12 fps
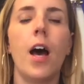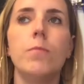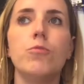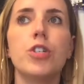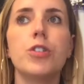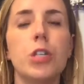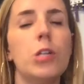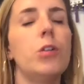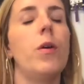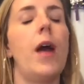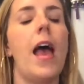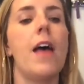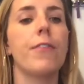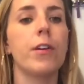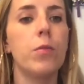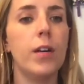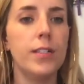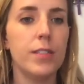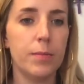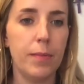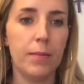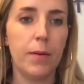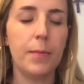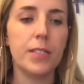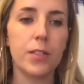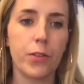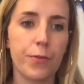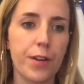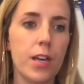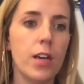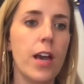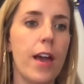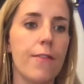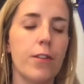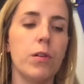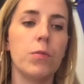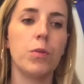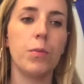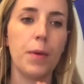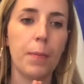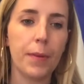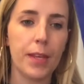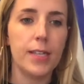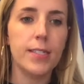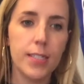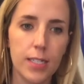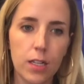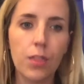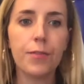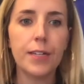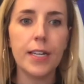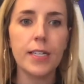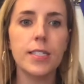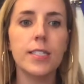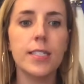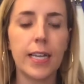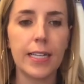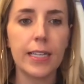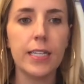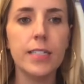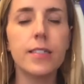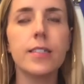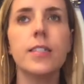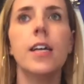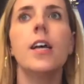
Just so you know, everyone's minimum is 3. Everyone will be placed in 3 dances at least.